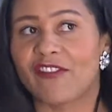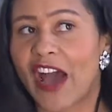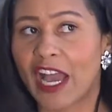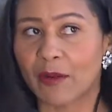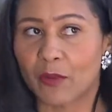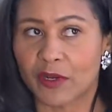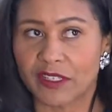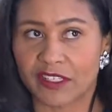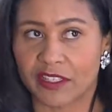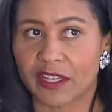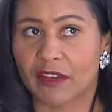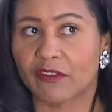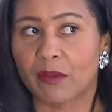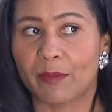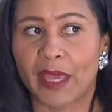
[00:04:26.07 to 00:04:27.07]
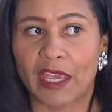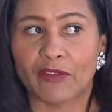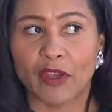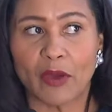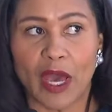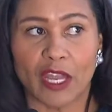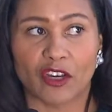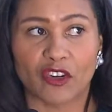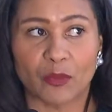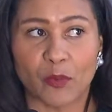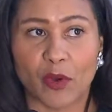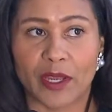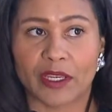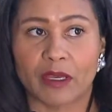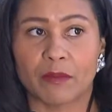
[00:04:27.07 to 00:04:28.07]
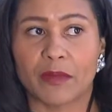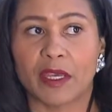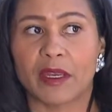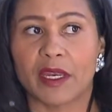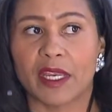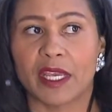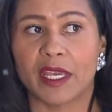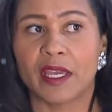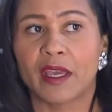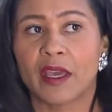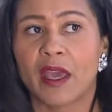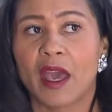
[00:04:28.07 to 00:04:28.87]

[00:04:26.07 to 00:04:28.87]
vibrancy of the Bayview Hunters Point community.